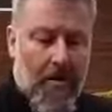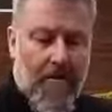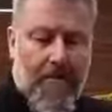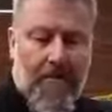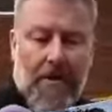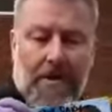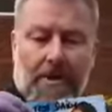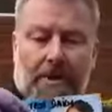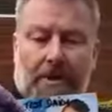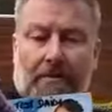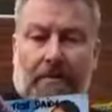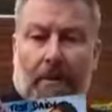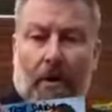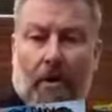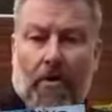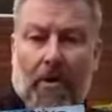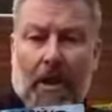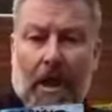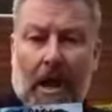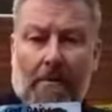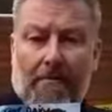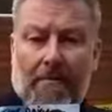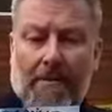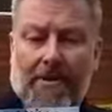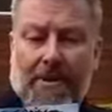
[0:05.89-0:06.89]
First of all,
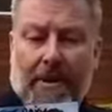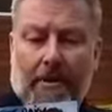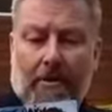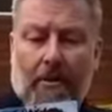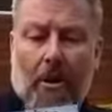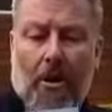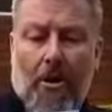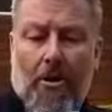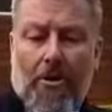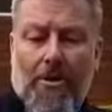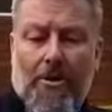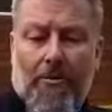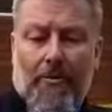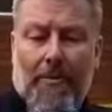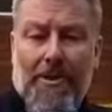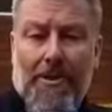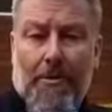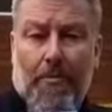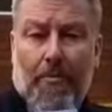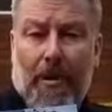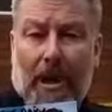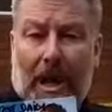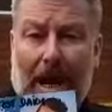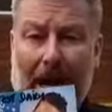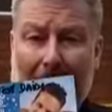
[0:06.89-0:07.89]
every single hot tub we
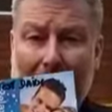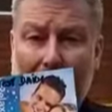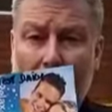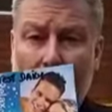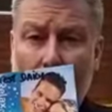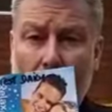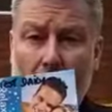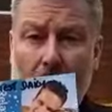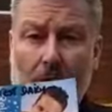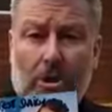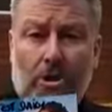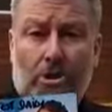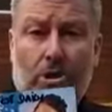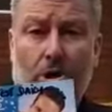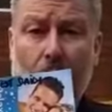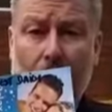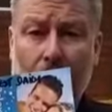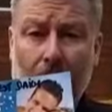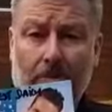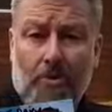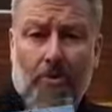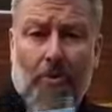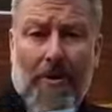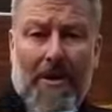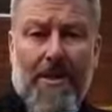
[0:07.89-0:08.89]
supply
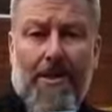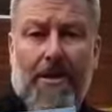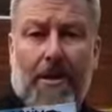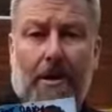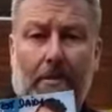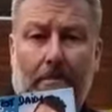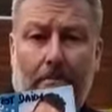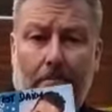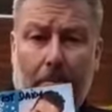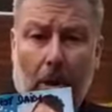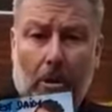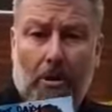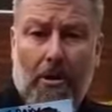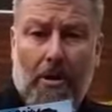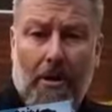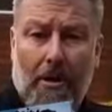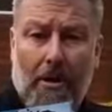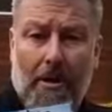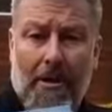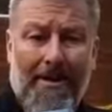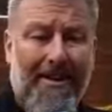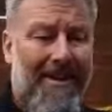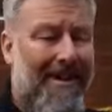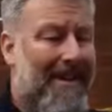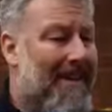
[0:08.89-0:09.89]
comes with a
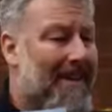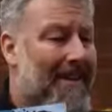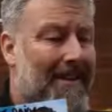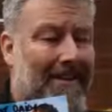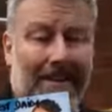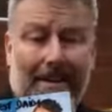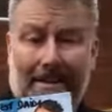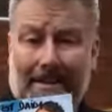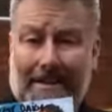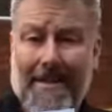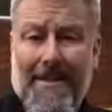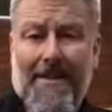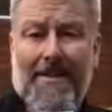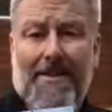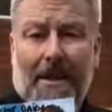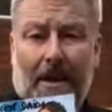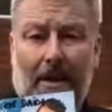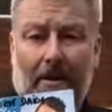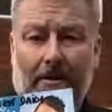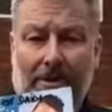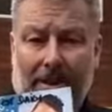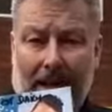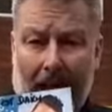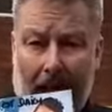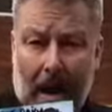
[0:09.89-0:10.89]
booklet that
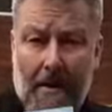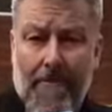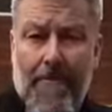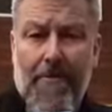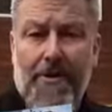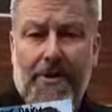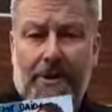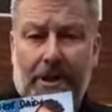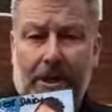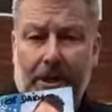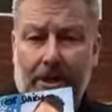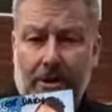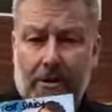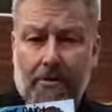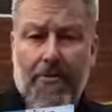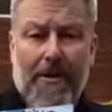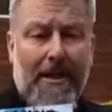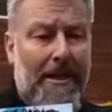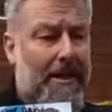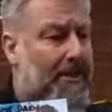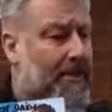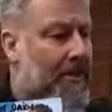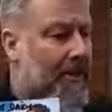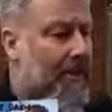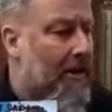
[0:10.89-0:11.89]
details everything you
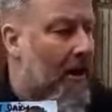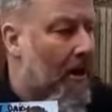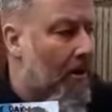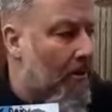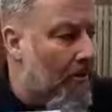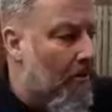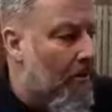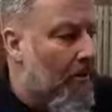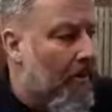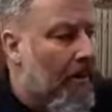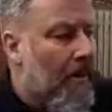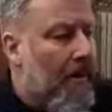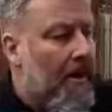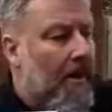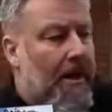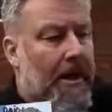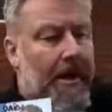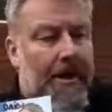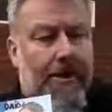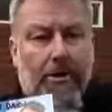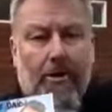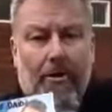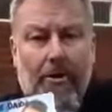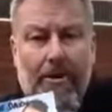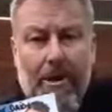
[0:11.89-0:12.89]
need to know
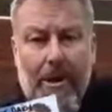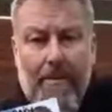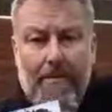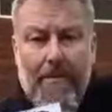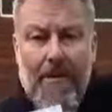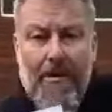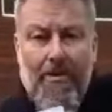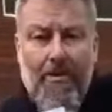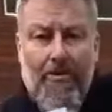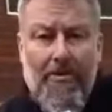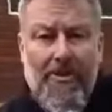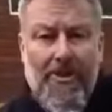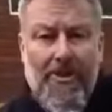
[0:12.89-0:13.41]
in your chemical